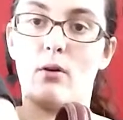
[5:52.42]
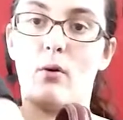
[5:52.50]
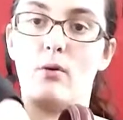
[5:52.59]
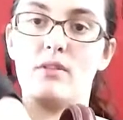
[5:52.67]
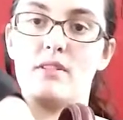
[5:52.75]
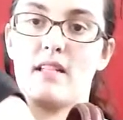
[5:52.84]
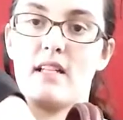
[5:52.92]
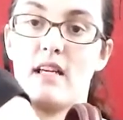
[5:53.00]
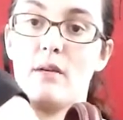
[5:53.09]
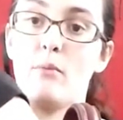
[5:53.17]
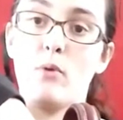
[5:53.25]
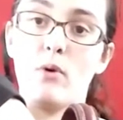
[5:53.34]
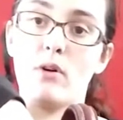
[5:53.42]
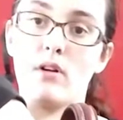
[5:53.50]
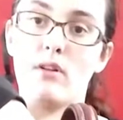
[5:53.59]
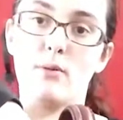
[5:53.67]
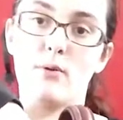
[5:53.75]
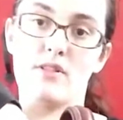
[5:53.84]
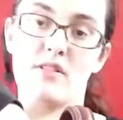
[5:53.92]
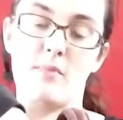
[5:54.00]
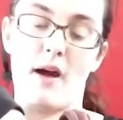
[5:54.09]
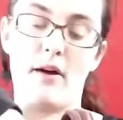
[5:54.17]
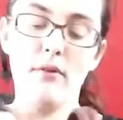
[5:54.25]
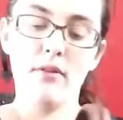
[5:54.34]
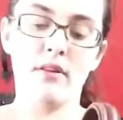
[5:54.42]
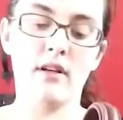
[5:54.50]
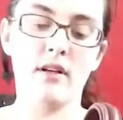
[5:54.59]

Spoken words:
holds it in more on the horse's mouth.